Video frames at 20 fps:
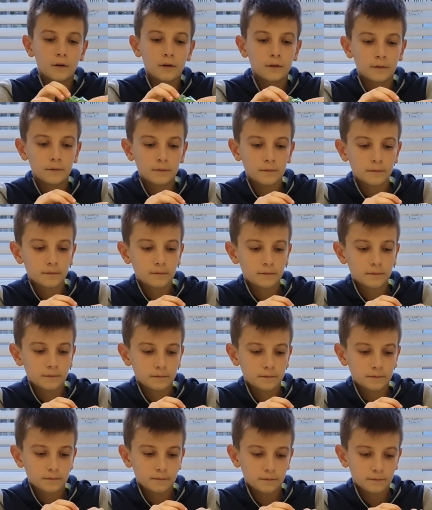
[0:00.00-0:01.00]

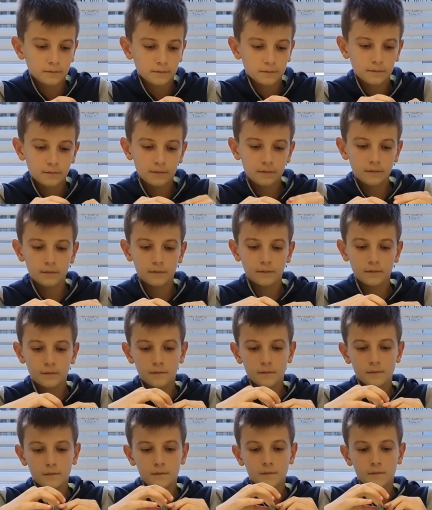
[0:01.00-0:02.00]

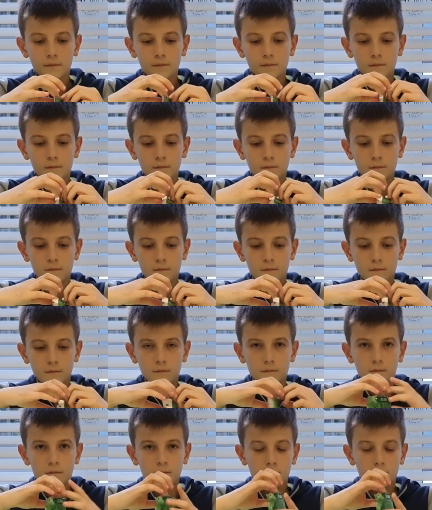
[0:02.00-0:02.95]
No one is speaking in this clip.